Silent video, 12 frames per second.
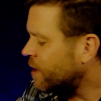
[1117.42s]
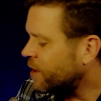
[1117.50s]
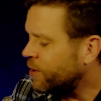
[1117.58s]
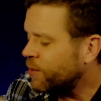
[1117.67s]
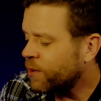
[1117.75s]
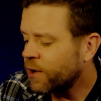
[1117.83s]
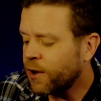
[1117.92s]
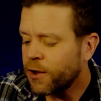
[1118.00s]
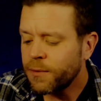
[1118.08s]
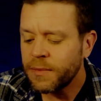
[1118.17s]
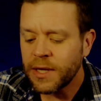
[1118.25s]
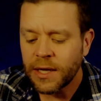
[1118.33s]
you
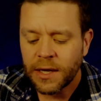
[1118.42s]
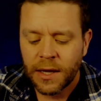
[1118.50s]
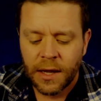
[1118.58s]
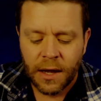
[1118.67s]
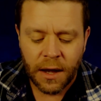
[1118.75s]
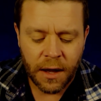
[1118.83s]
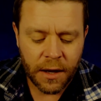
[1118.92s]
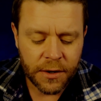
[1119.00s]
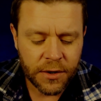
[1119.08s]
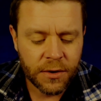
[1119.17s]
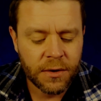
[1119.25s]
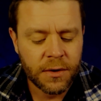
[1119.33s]
call me on
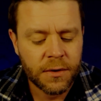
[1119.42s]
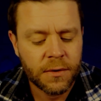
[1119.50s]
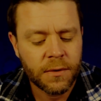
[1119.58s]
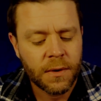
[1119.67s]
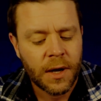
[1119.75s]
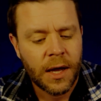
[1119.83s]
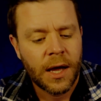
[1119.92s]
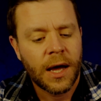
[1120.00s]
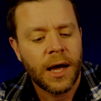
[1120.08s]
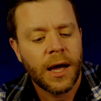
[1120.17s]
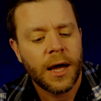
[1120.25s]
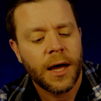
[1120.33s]
your new
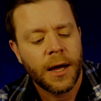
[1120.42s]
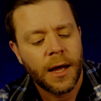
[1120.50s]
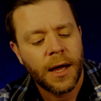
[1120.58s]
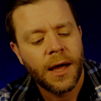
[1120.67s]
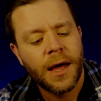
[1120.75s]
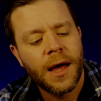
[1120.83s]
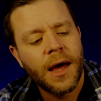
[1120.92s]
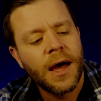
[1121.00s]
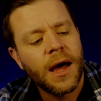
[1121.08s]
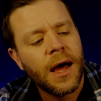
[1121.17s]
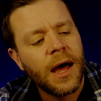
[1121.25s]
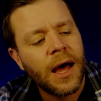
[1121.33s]

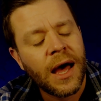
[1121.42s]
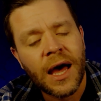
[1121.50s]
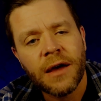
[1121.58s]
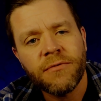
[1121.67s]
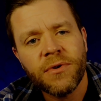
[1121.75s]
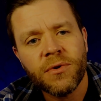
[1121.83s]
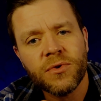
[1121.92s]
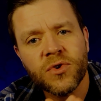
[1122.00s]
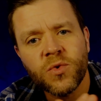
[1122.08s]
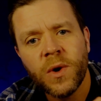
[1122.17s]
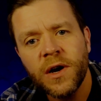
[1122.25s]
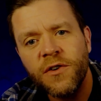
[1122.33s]
iPhone
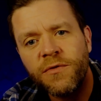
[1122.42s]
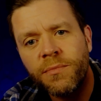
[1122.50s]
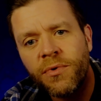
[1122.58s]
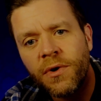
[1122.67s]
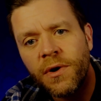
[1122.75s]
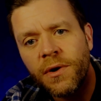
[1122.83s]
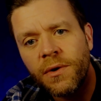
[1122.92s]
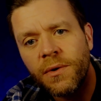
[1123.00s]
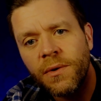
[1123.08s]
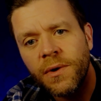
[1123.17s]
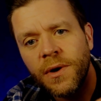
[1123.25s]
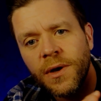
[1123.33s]
12
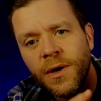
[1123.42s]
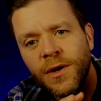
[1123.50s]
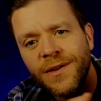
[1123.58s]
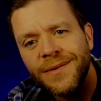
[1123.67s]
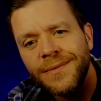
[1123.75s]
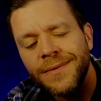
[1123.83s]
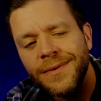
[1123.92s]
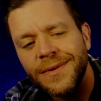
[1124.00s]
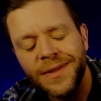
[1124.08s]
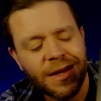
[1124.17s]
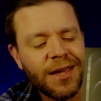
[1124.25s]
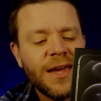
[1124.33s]
Pro.
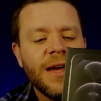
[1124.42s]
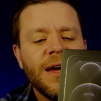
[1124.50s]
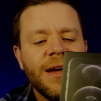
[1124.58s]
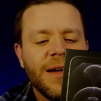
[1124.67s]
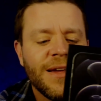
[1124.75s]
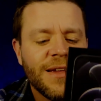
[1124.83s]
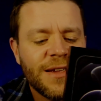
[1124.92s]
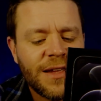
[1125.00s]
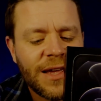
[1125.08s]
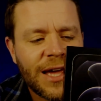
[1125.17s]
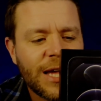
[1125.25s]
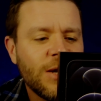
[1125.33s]

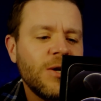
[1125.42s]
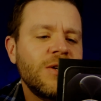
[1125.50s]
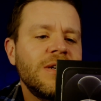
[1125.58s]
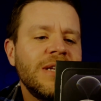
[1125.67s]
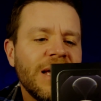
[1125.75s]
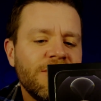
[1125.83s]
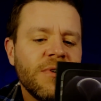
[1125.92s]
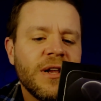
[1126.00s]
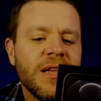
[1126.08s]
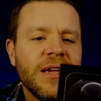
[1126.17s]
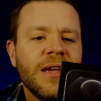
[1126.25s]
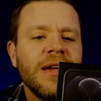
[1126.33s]
Yeah, you should
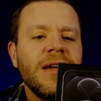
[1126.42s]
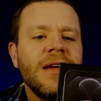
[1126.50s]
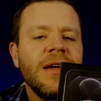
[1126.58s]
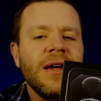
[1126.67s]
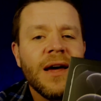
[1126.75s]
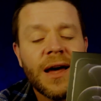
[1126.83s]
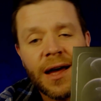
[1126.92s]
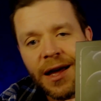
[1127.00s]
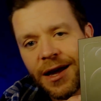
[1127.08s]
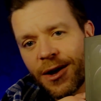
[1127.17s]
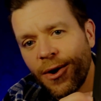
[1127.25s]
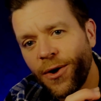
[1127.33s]
definitely
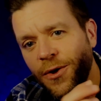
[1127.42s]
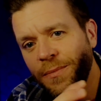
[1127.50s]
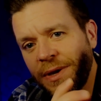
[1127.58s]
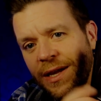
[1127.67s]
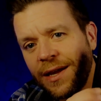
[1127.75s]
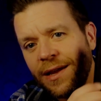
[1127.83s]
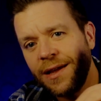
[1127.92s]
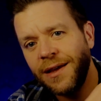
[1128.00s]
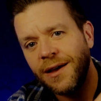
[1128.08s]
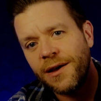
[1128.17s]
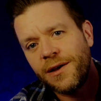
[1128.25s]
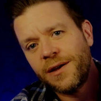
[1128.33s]
call me
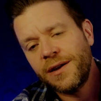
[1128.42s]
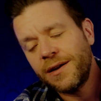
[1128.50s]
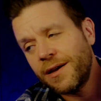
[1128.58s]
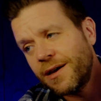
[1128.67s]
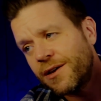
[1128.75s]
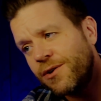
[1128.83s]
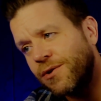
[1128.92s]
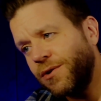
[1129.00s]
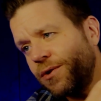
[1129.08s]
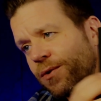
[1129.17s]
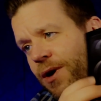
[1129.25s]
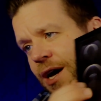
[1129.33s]
on your
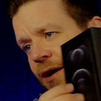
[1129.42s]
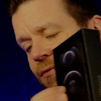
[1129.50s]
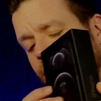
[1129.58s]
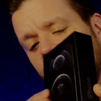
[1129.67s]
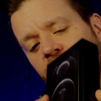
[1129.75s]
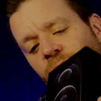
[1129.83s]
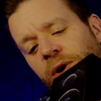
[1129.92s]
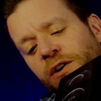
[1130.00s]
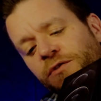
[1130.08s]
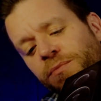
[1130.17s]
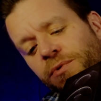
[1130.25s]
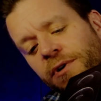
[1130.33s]
new iPhone
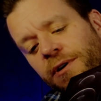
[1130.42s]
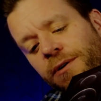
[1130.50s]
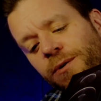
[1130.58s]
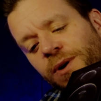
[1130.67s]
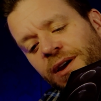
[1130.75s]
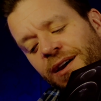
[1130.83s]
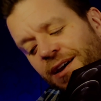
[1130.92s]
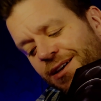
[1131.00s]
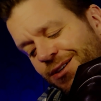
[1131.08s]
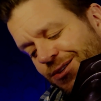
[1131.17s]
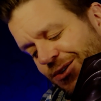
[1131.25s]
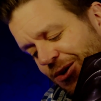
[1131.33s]
12 Pro.
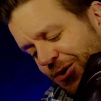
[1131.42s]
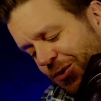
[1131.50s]
So,